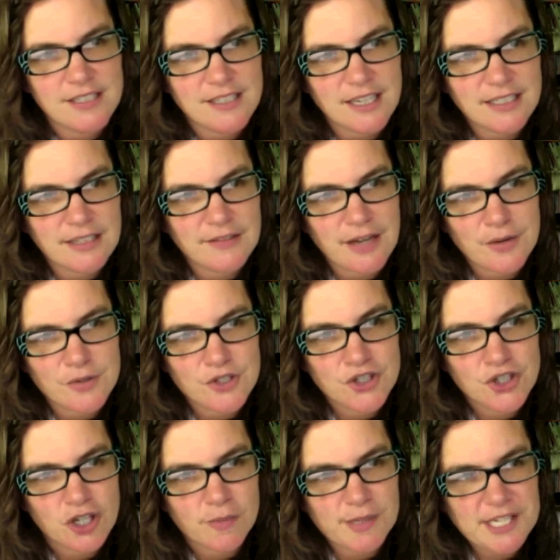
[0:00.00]
how
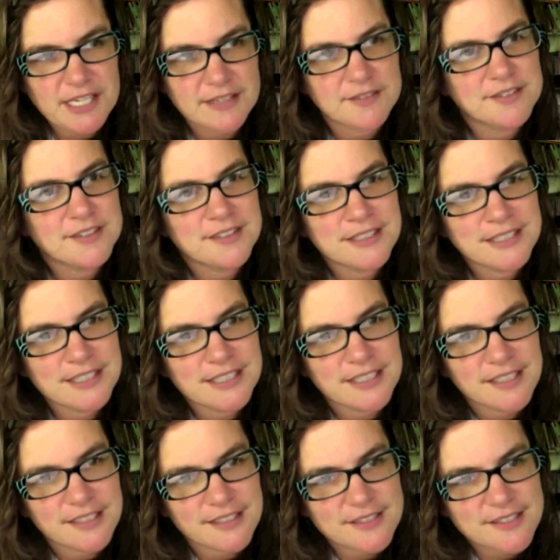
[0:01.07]
sherbety
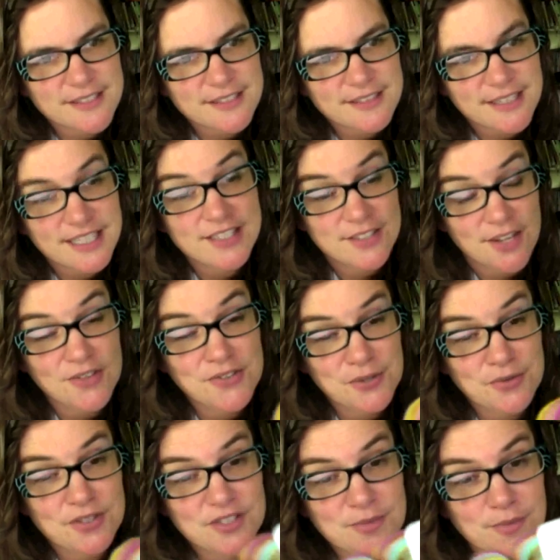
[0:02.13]
it is. It is
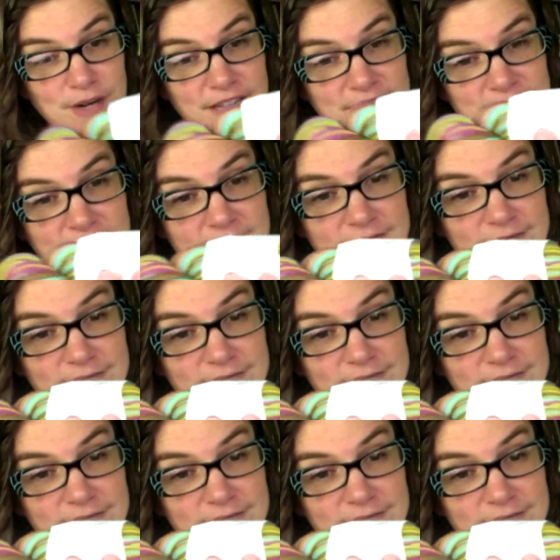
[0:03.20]
also this bright.